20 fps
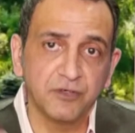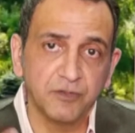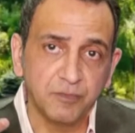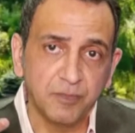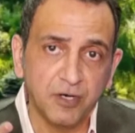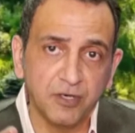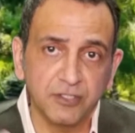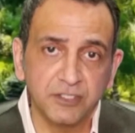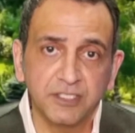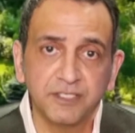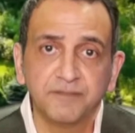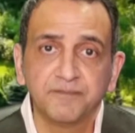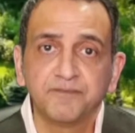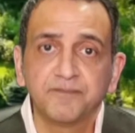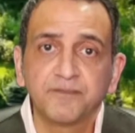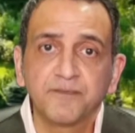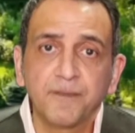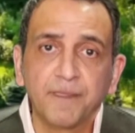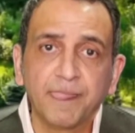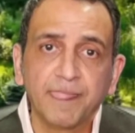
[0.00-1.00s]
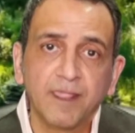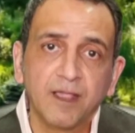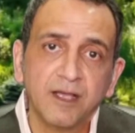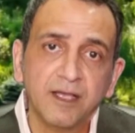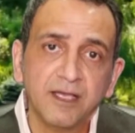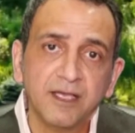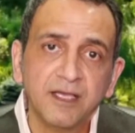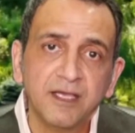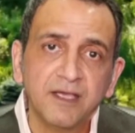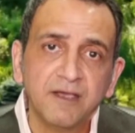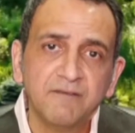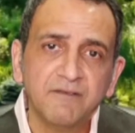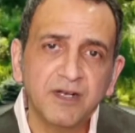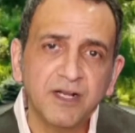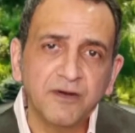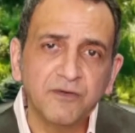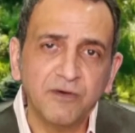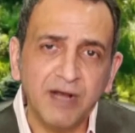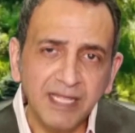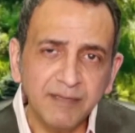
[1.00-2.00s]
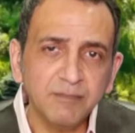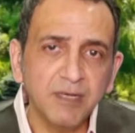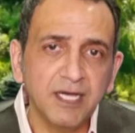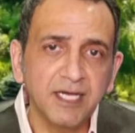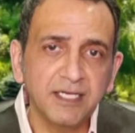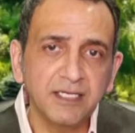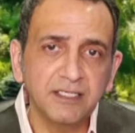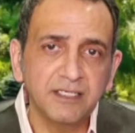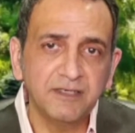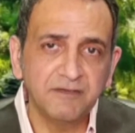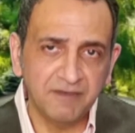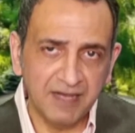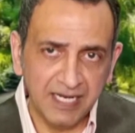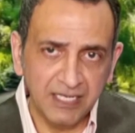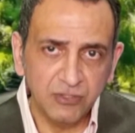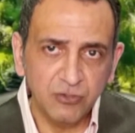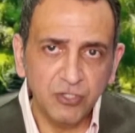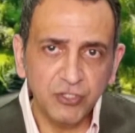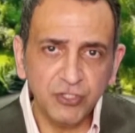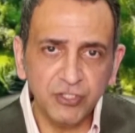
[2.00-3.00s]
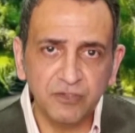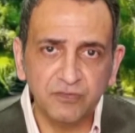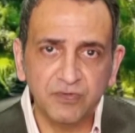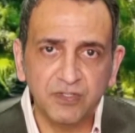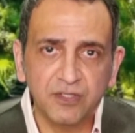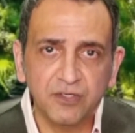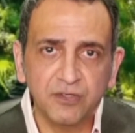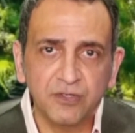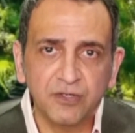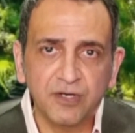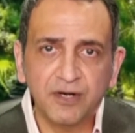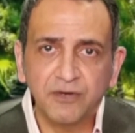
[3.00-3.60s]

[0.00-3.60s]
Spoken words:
her body. When I ran my evaluation with her,